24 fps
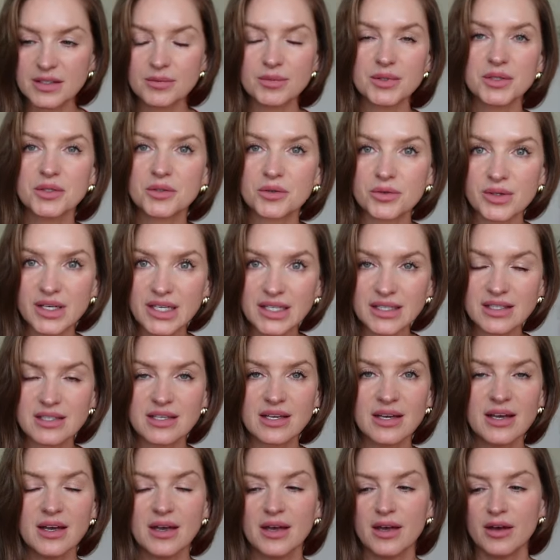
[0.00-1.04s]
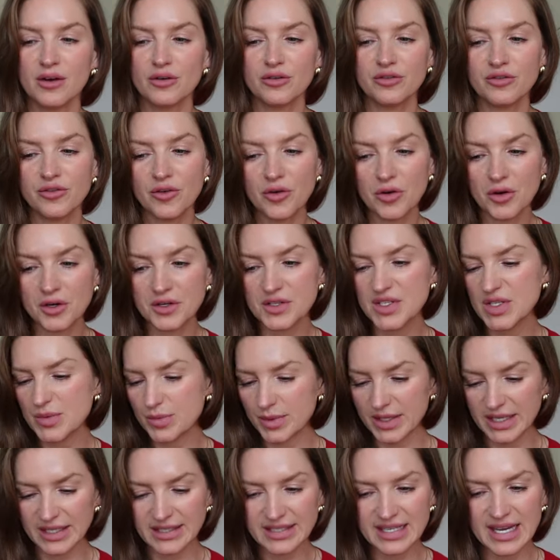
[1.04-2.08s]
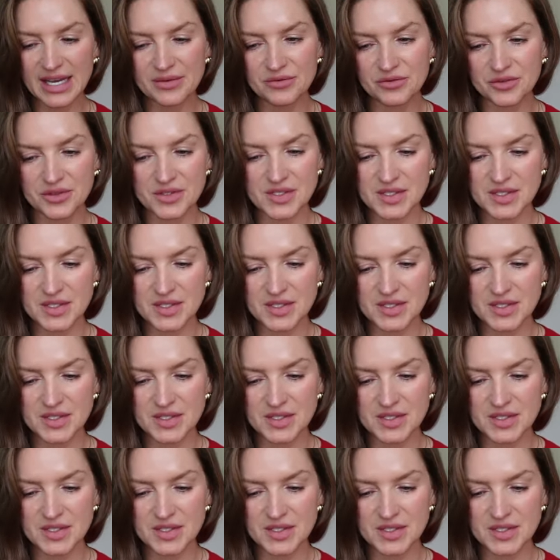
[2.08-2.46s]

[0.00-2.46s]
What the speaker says: gonna be great for springtime, for